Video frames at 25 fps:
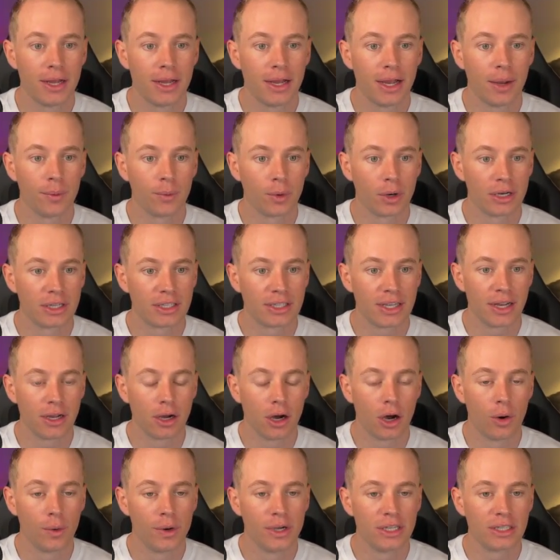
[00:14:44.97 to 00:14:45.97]
And we're gonna say
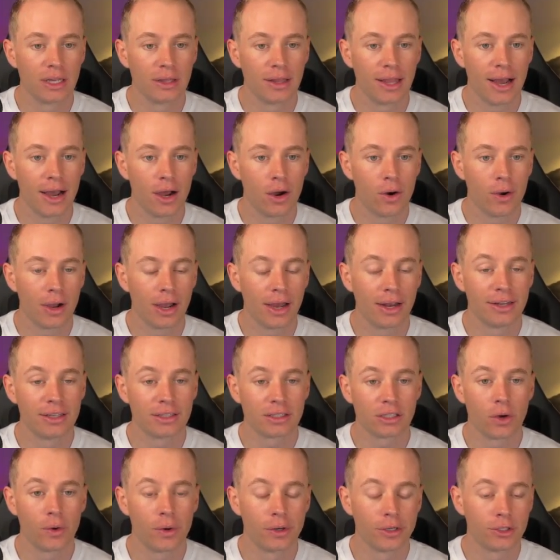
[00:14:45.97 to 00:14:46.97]
always allow, and it's
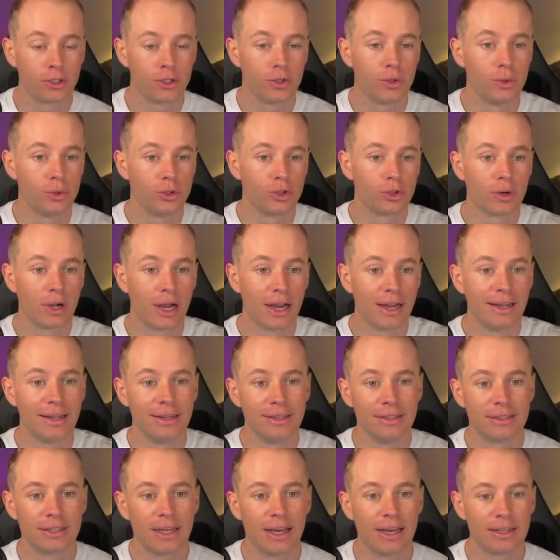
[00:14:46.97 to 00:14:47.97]
going to try
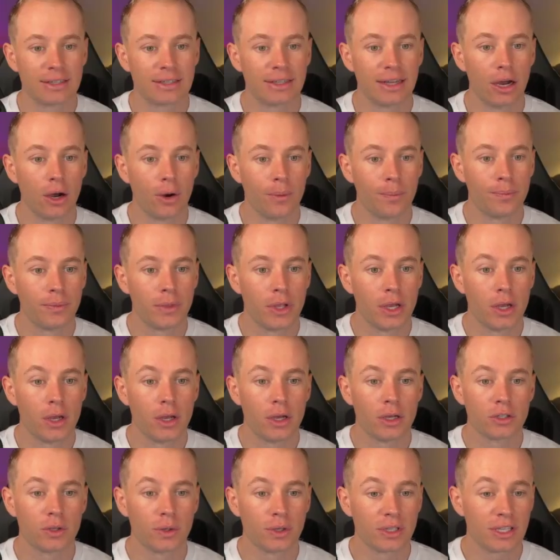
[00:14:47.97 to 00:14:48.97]
and test out.
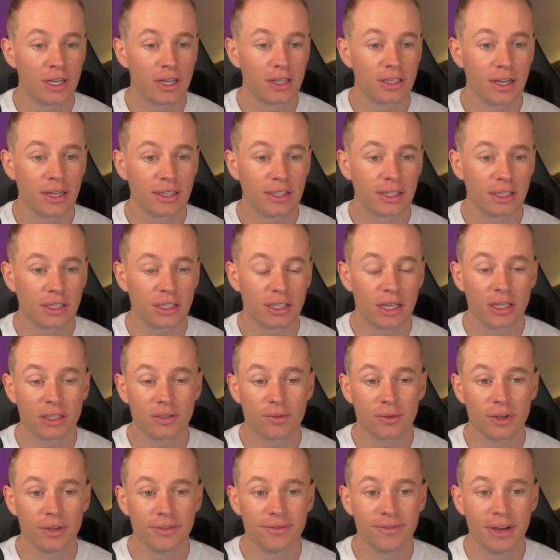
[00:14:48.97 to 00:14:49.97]
So it says I
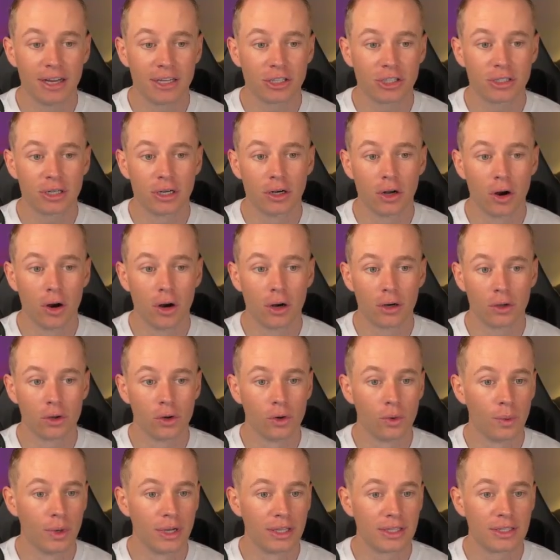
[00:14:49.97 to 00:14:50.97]
successfully fetched an article,
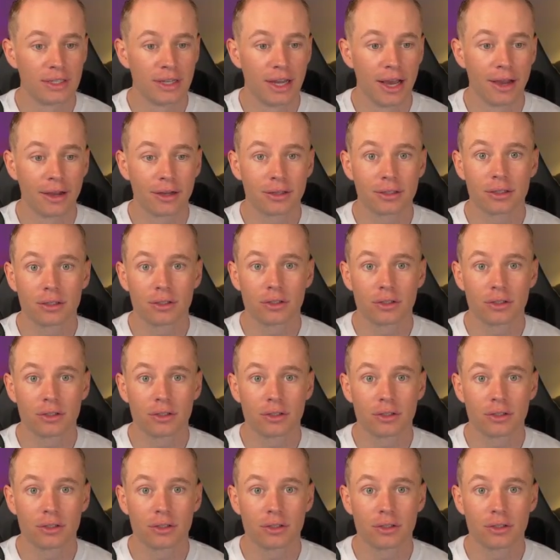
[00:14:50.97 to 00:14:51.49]
what's next?